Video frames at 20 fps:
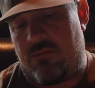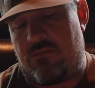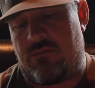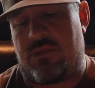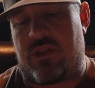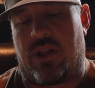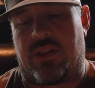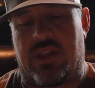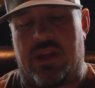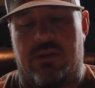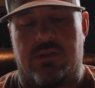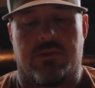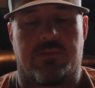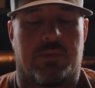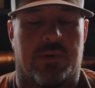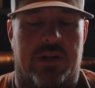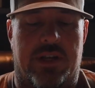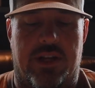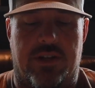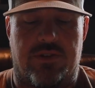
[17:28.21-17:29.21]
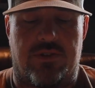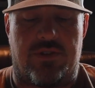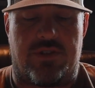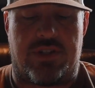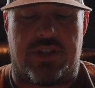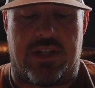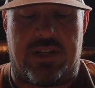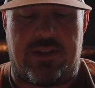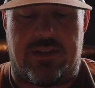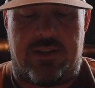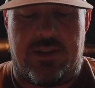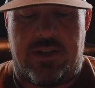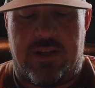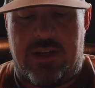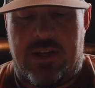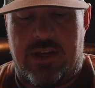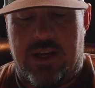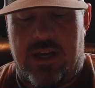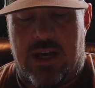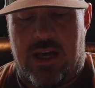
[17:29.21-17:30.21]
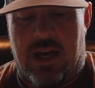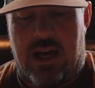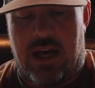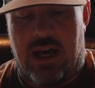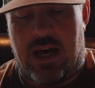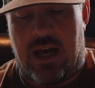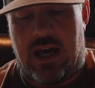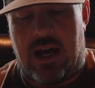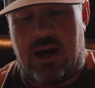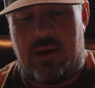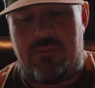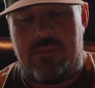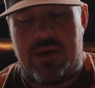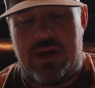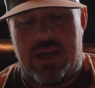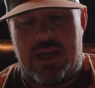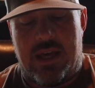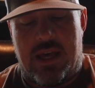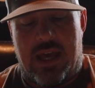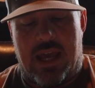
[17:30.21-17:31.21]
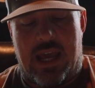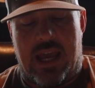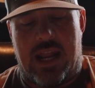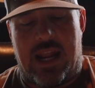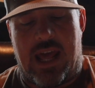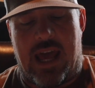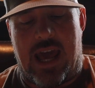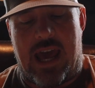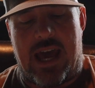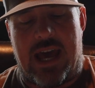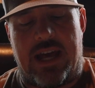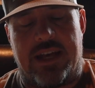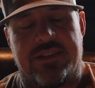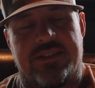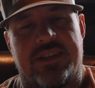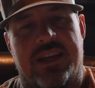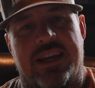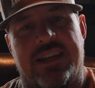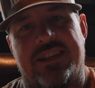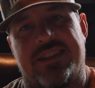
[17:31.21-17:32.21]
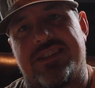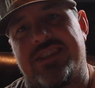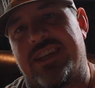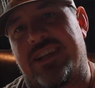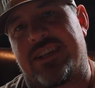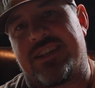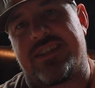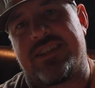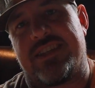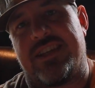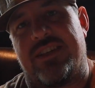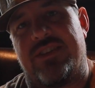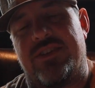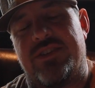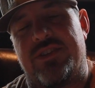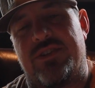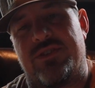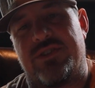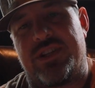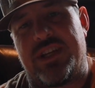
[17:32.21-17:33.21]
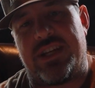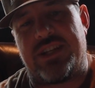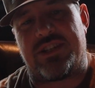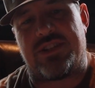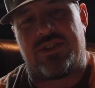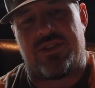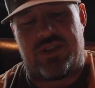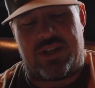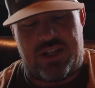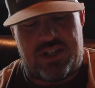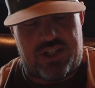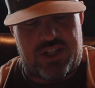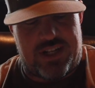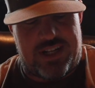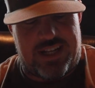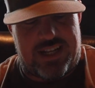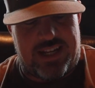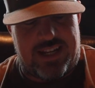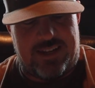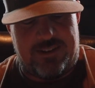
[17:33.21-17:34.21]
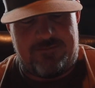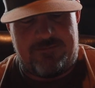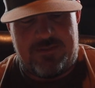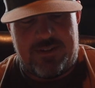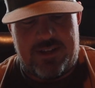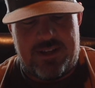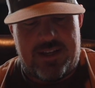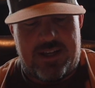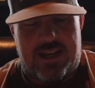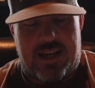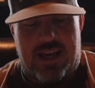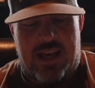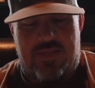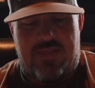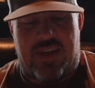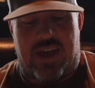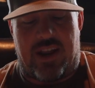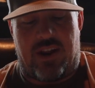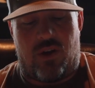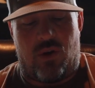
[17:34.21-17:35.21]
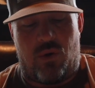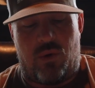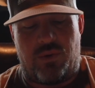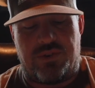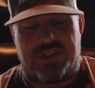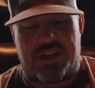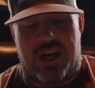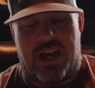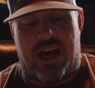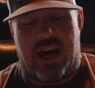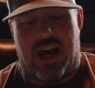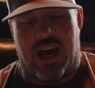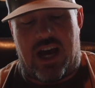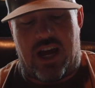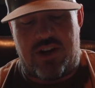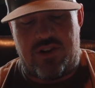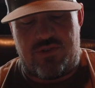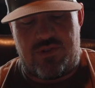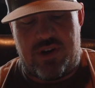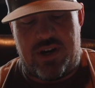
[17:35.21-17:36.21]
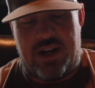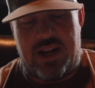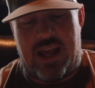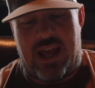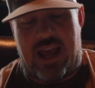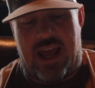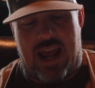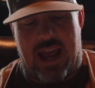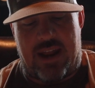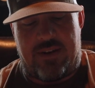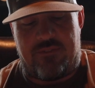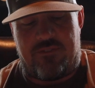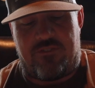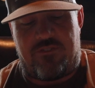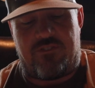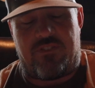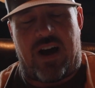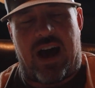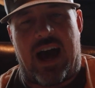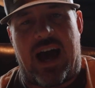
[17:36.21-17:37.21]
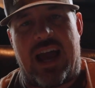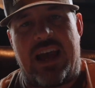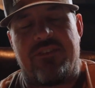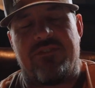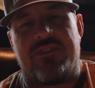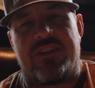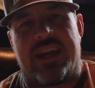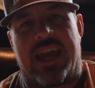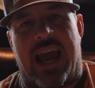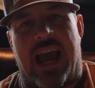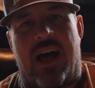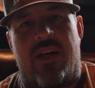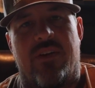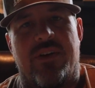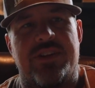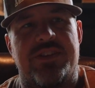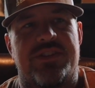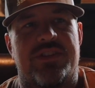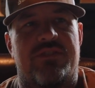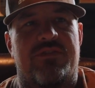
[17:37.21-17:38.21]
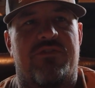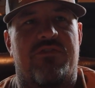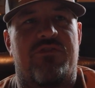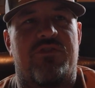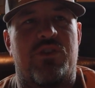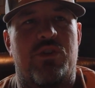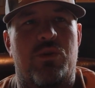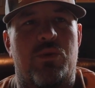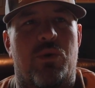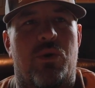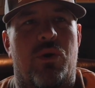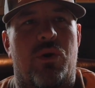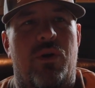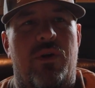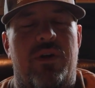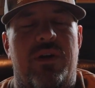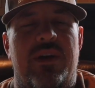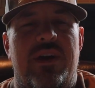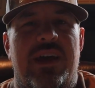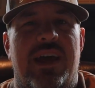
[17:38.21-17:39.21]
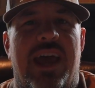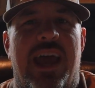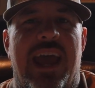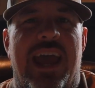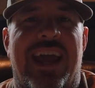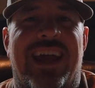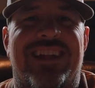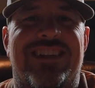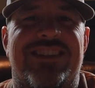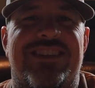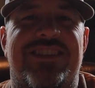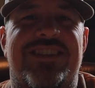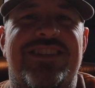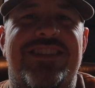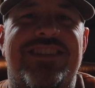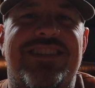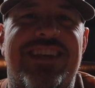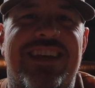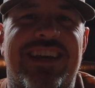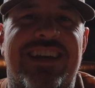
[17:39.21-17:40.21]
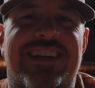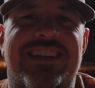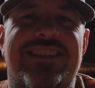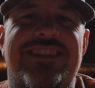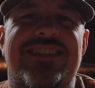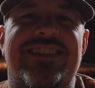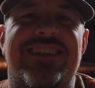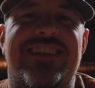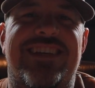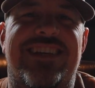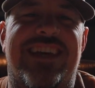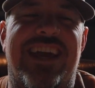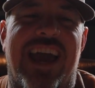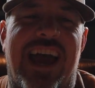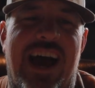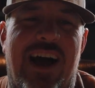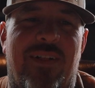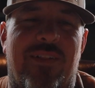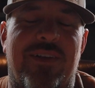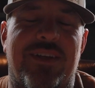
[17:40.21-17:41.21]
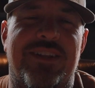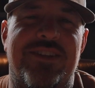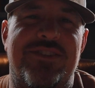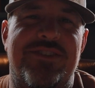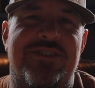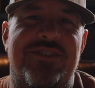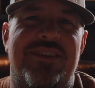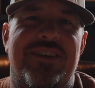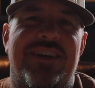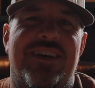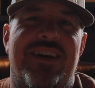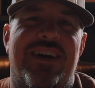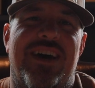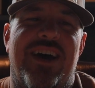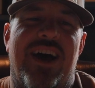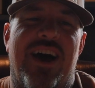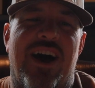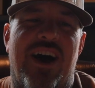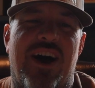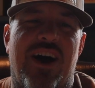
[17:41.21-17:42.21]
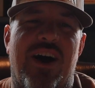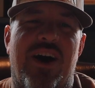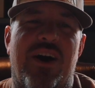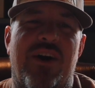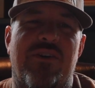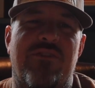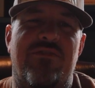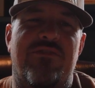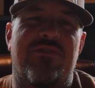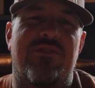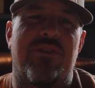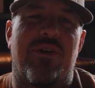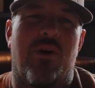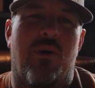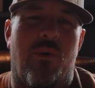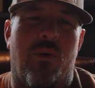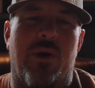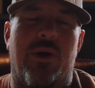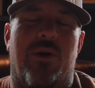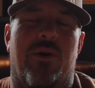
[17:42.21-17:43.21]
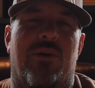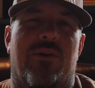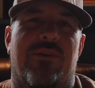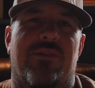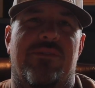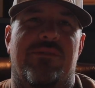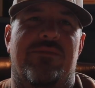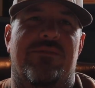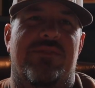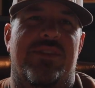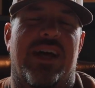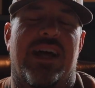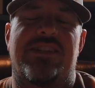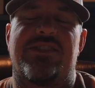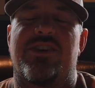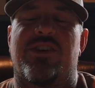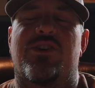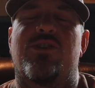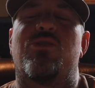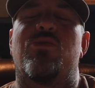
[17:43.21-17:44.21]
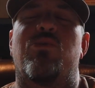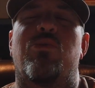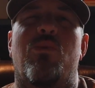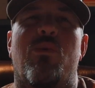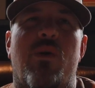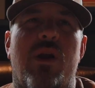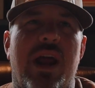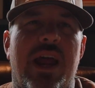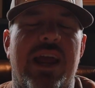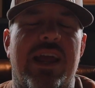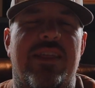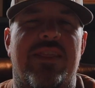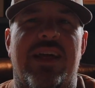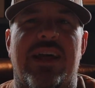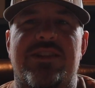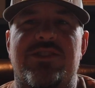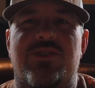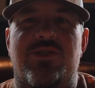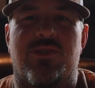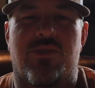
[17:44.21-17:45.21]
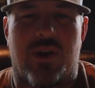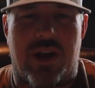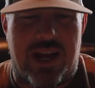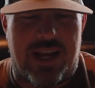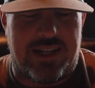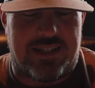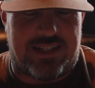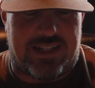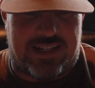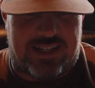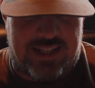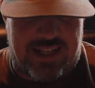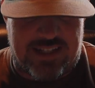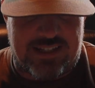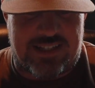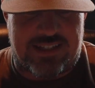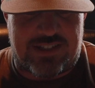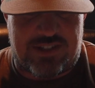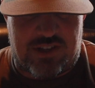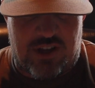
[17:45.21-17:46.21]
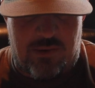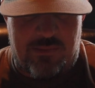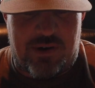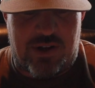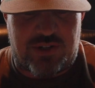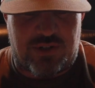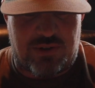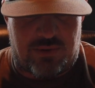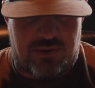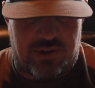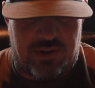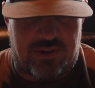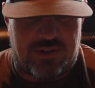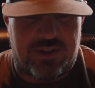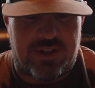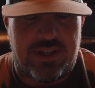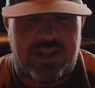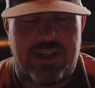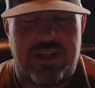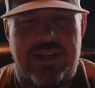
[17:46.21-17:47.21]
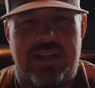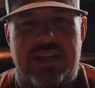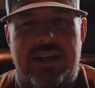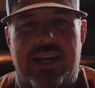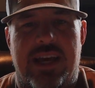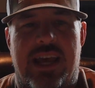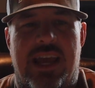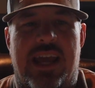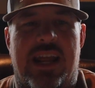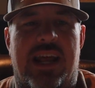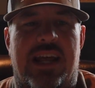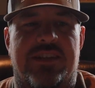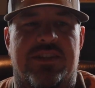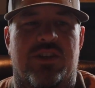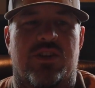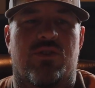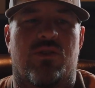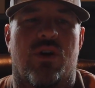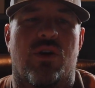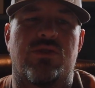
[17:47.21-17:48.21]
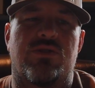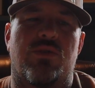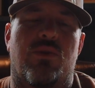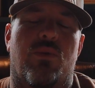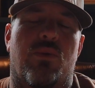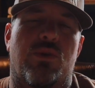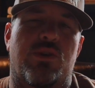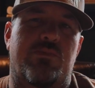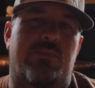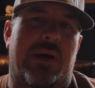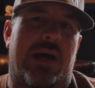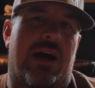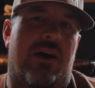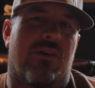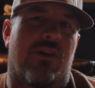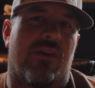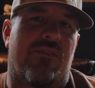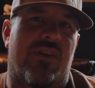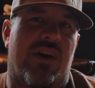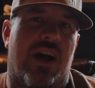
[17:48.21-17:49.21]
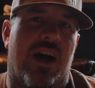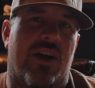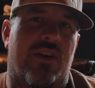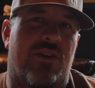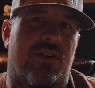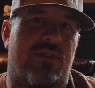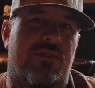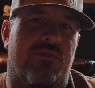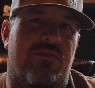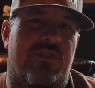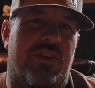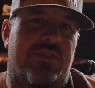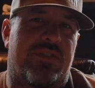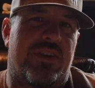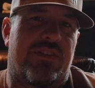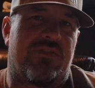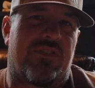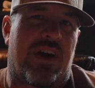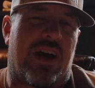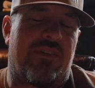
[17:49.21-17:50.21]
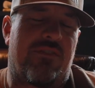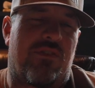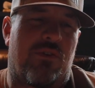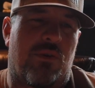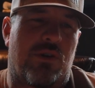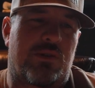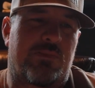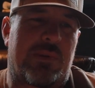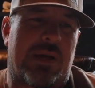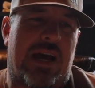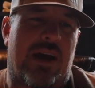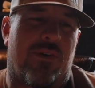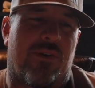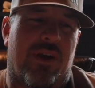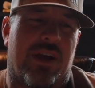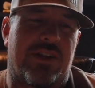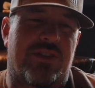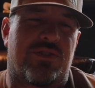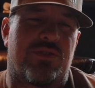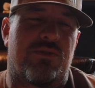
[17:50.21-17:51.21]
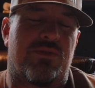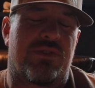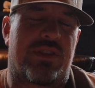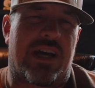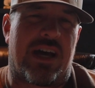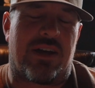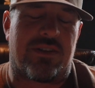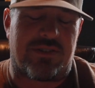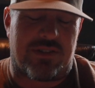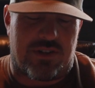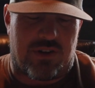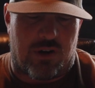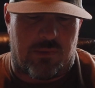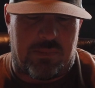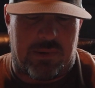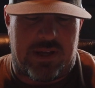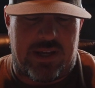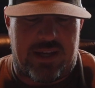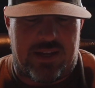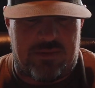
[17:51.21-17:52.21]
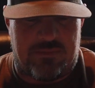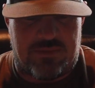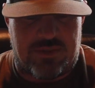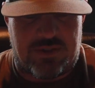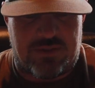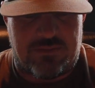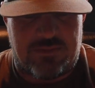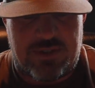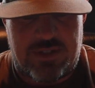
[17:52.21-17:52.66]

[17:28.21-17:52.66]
Thought that was pretty interesting. It has a 6-cylinder diesel engine in it that holds 105 gallons of fuel and 6 gallons of oil. That's crazy. That's so much oil. It has a gross horsepower of 155 horsepower at 2,000 RPMs.